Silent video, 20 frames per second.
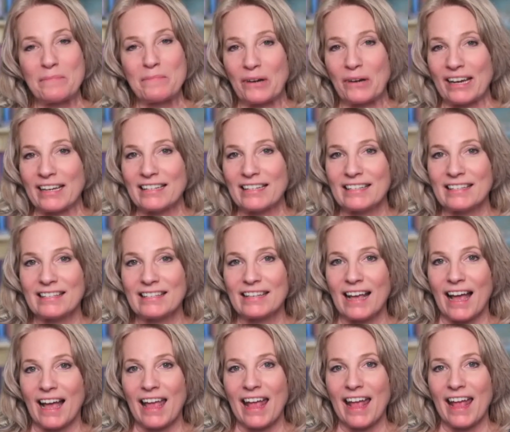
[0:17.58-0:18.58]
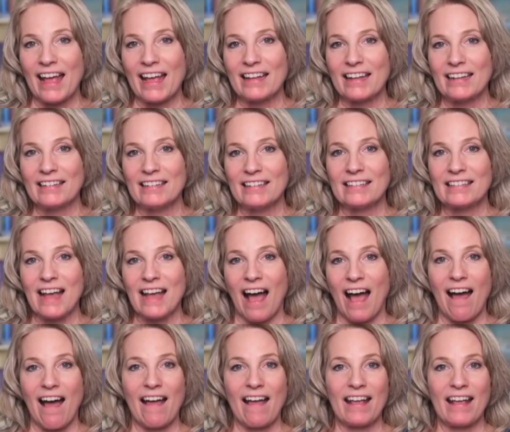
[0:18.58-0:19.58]
Price, and
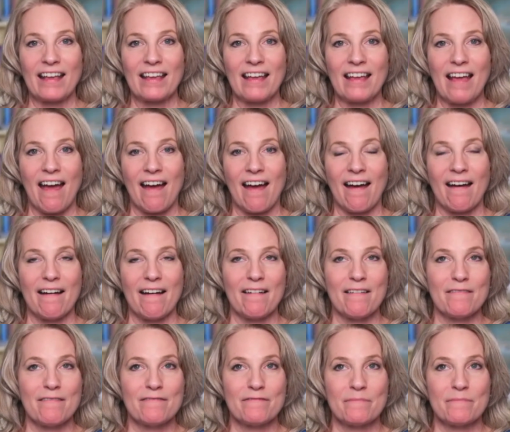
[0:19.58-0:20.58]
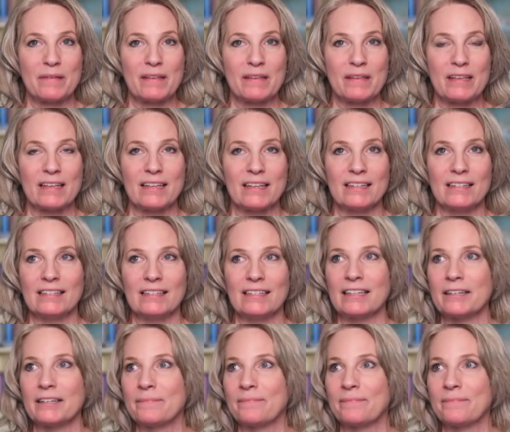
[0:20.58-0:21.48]
I have been